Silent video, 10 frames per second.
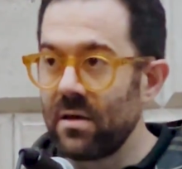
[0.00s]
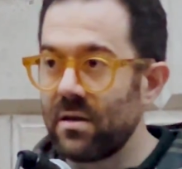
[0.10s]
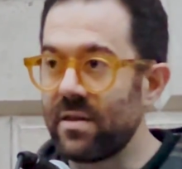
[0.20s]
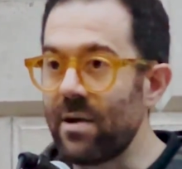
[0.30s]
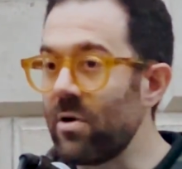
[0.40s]

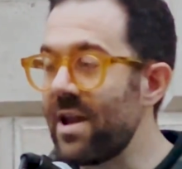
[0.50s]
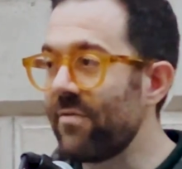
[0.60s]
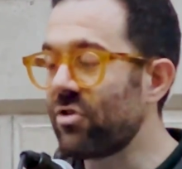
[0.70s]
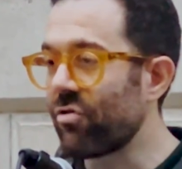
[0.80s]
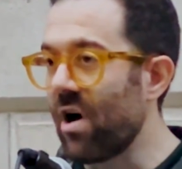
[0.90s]
They were
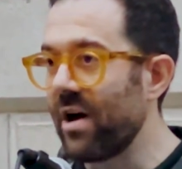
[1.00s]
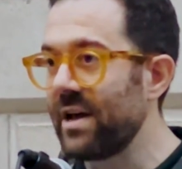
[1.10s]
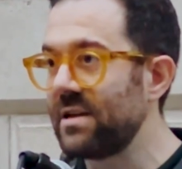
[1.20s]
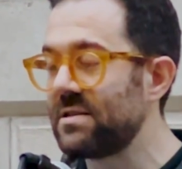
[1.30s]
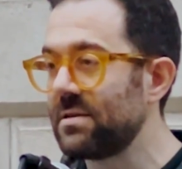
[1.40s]
never
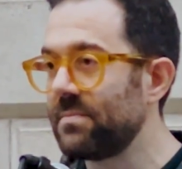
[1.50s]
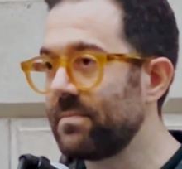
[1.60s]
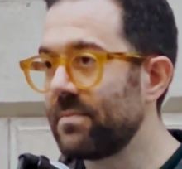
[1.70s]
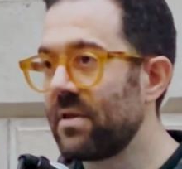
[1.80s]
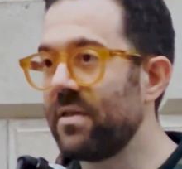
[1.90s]
tried,
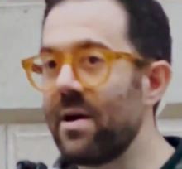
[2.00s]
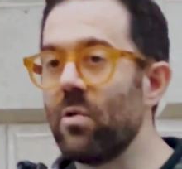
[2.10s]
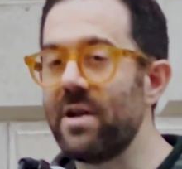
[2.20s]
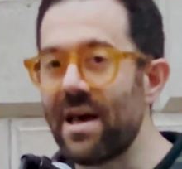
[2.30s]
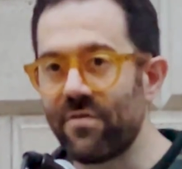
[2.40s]
they
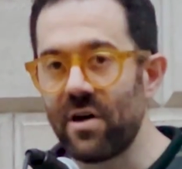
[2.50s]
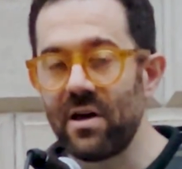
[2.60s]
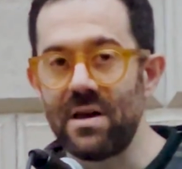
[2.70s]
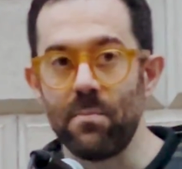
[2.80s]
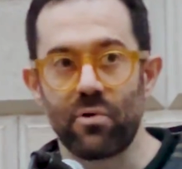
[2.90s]
were
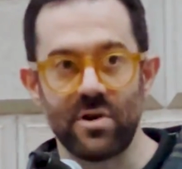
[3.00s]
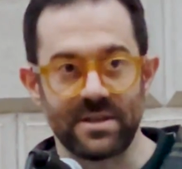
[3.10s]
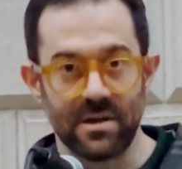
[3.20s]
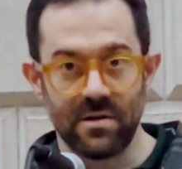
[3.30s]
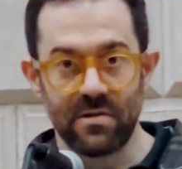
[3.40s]
never
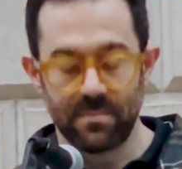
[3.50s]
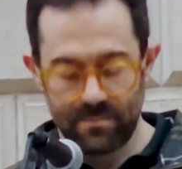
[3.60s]
imprisoned.